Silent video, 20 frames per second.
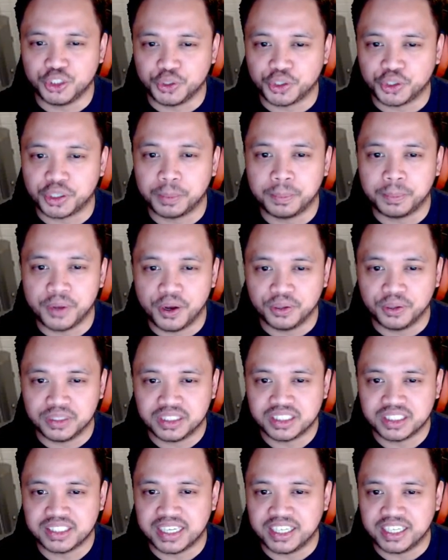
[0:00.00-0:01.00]
your
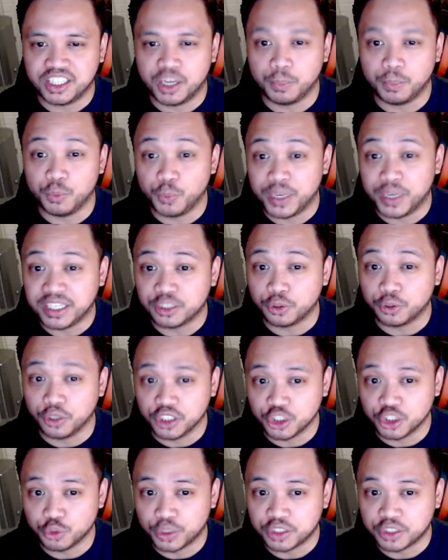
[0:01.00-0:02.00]
opponent setting up Weather or
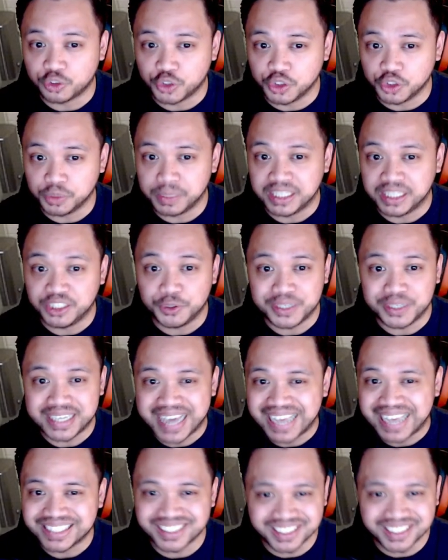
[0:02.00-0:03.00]
Trick Room and you
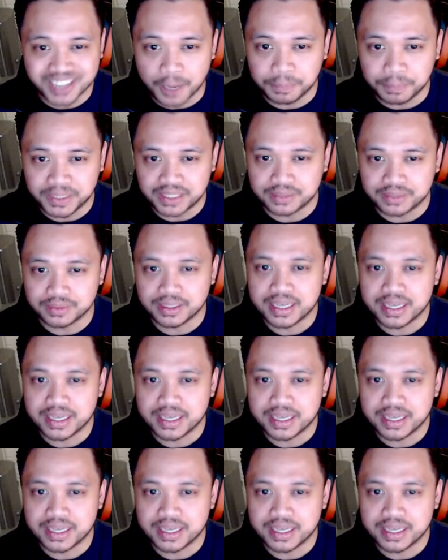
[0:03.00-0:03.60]
can't stop it,